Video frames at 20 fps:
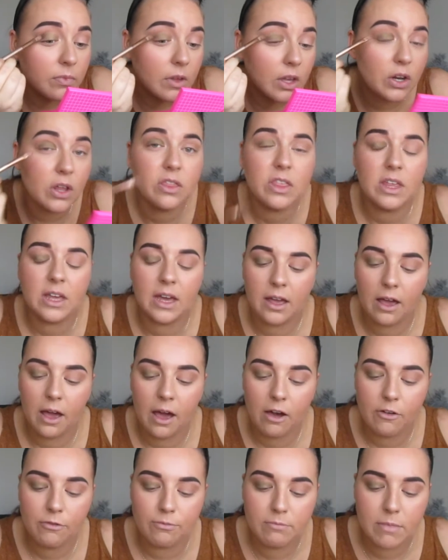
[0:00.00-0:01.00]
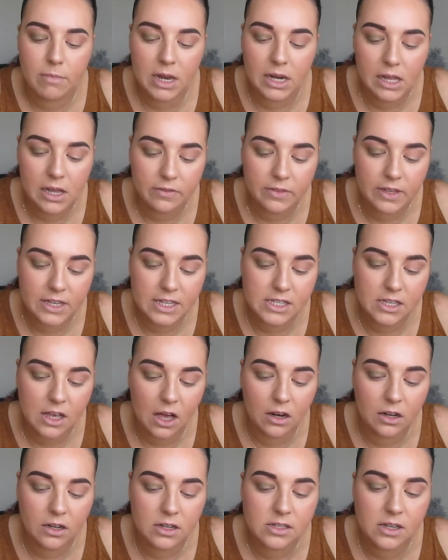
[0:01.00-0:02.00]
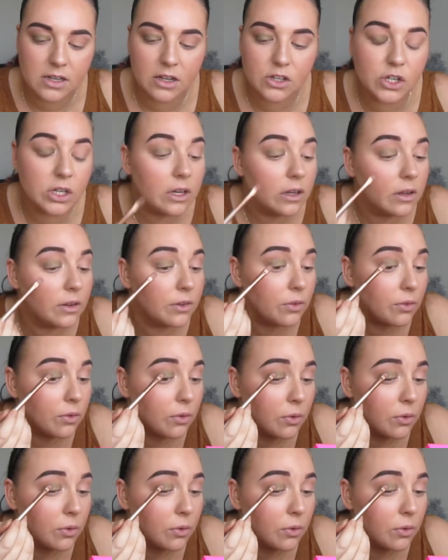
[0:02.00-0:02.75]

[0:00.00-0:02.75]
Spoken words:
I don't think I have many of these colours actually.